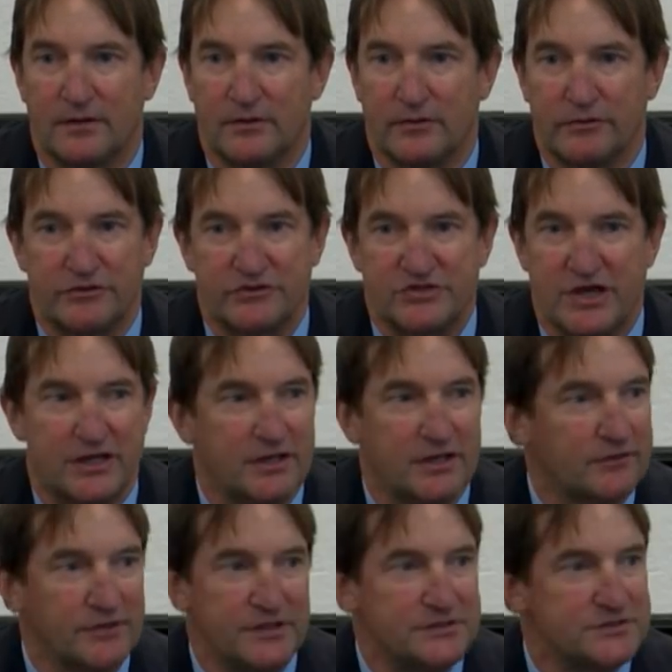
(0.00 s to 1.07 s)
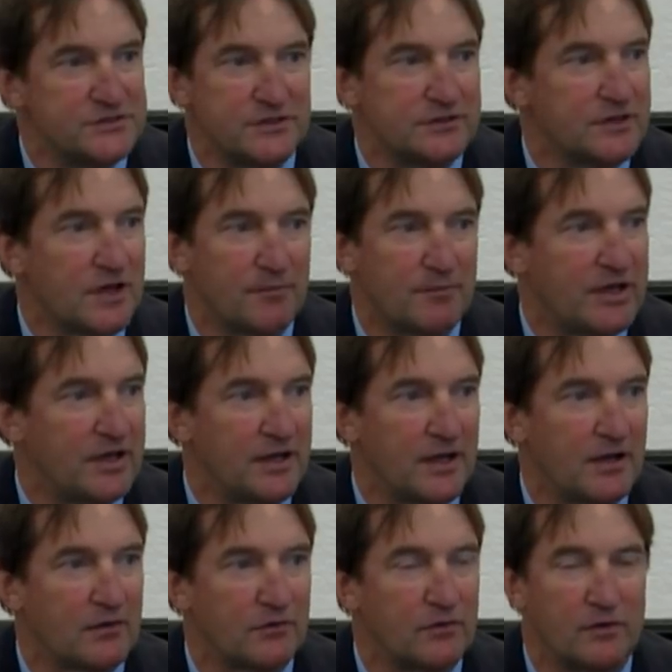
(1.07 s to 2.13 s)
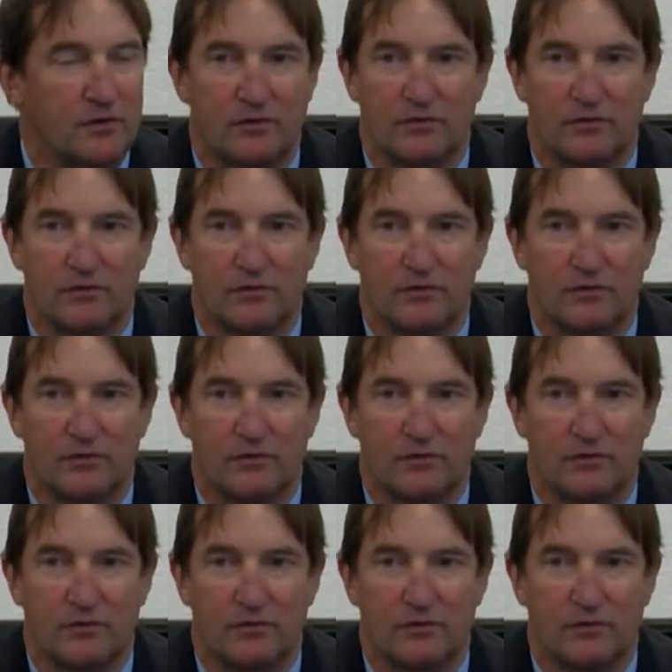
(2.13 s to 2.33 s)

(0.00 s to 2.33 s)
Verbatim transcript: The psychic leads did not pan out, no.